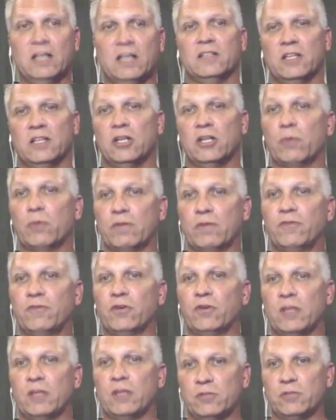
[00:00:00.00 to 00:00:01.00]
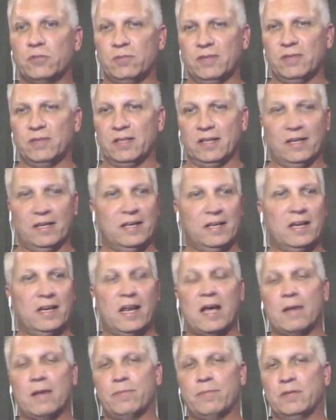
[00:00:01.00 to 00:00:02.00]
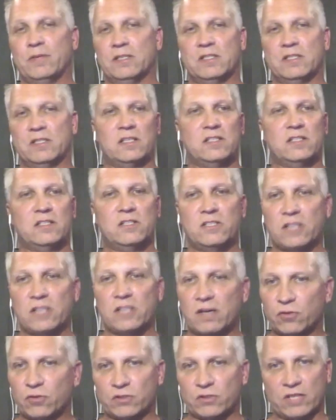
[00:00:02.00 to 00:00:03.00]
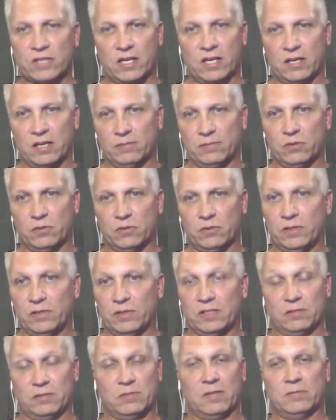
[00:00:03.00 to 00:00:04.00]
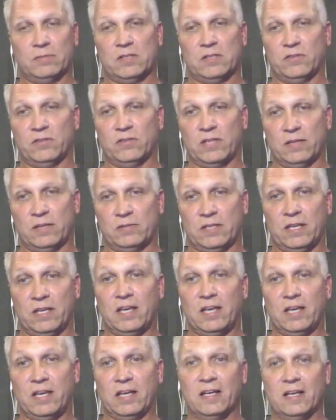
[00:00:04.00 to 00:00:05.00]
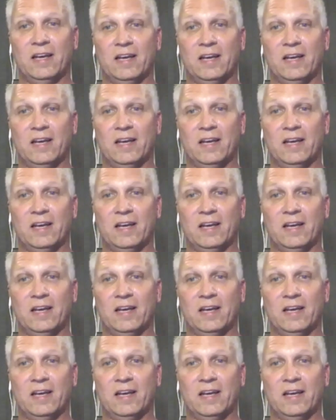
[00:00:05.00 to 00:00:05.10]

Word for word: then they'll refer them to me, and it happens several times a week, sometimes several times a day.